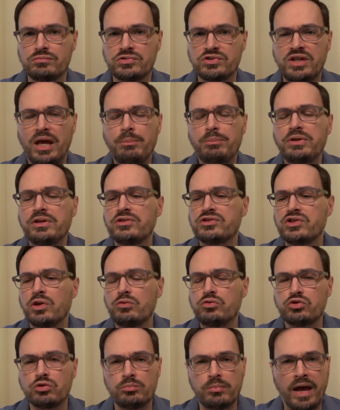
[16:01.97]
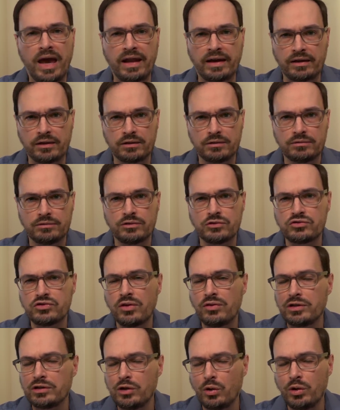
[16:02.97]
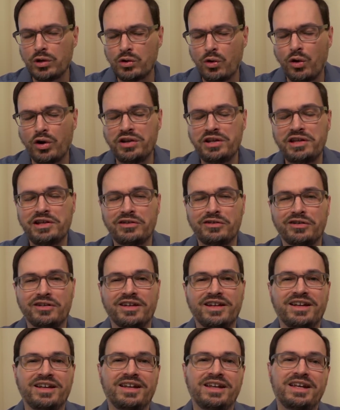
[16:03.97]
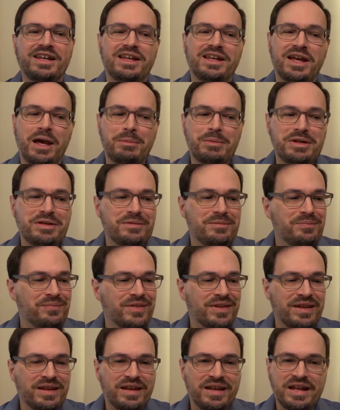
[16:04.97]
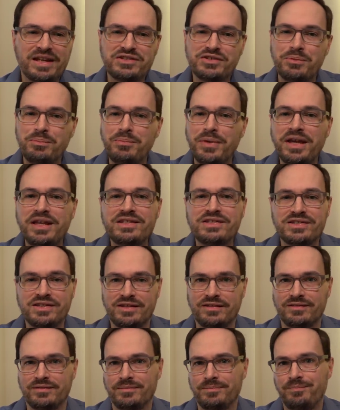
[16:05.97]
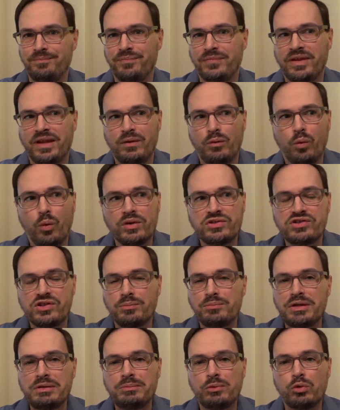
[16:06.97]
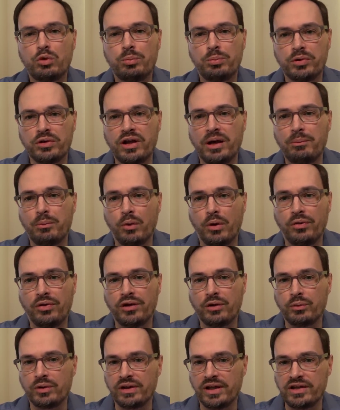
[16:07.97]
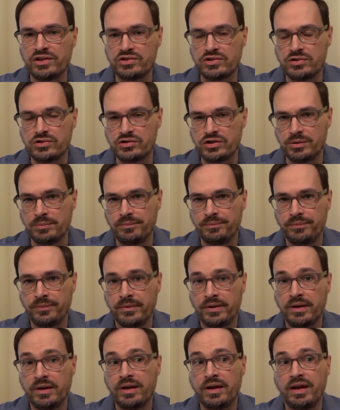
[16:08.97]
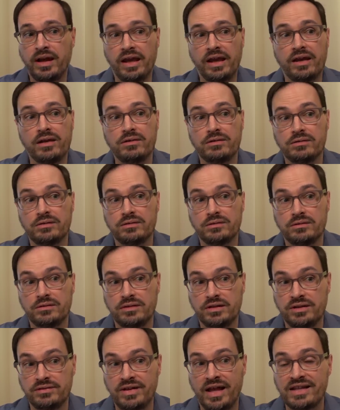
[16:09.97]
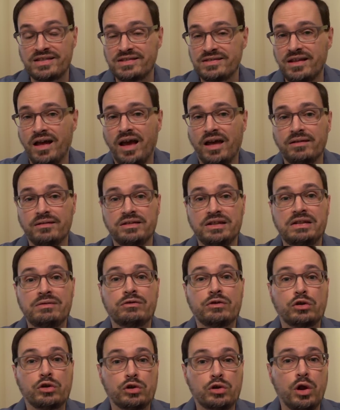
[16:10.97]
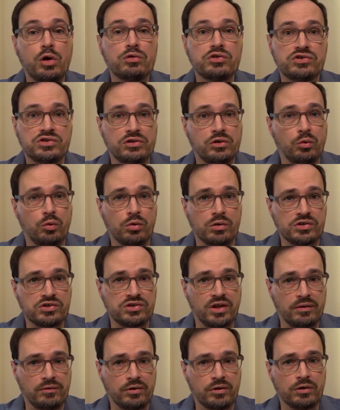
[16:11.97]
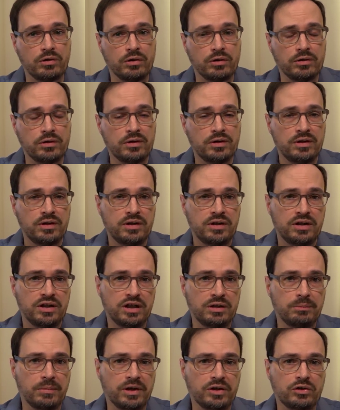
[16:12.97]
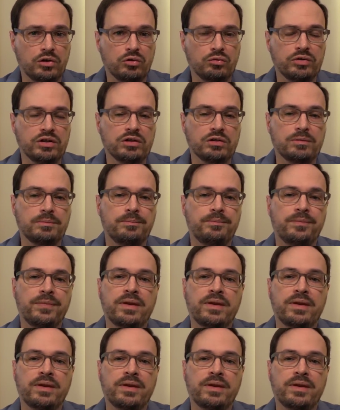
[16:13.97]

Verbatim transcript: Stop being so dramatic. There's nothing going on here. I mean, it's amazing what some people will put up with in a relationship. And that's not even close to the worst I've heard in my career.